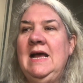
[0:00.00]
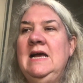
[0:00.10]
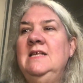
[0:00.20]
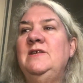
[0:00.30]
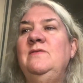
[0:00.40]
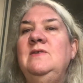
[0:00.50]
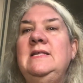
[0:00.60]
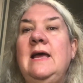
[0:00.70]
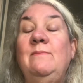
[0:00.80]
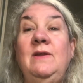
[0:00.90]
So for
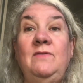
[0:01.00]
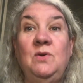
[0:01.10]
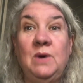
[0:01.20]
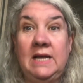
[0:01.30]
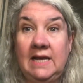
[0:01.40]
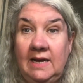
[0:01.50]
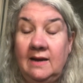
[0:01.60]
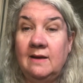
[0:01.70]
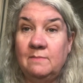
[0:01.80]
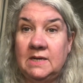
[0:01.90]
example, if you want to eat
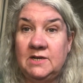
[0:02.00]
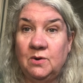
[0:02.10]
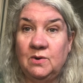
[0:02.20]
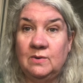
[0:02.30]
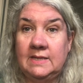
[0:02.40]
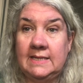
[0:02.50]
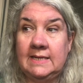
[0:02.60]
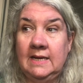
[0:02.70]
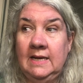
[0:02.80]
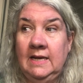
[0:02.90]
at McDonald's,
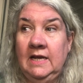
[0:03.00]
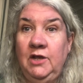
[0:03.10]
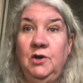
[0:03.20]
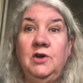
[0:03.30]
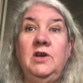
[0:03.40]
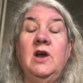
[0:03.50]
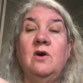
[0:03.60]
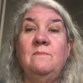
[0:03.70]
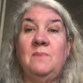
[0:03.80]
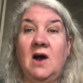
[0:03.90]
you could go
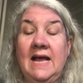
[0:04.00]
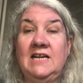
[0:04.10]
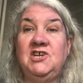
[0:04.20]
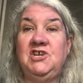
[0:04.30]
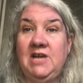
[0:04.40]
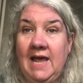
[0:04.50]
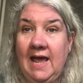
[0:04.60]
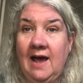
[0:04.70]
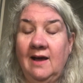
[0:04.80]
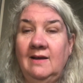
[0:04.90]
and buy a
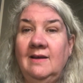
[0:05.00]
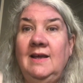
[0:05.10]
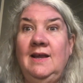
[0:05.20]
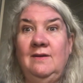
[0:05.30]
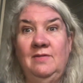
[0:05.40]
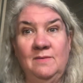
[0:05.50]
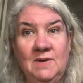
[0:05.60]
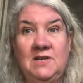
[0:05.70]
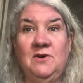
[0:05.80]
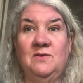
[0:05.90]
share in the
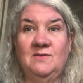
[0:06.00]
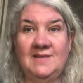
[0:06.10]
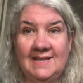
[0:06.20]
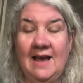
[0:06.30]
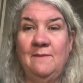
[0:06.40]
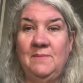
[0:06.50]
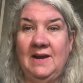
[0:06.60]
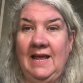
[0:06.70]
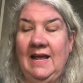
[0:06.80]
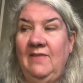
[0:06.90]
McDonald's
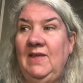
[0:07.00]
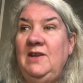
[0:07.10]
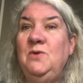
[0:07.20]
company, and then you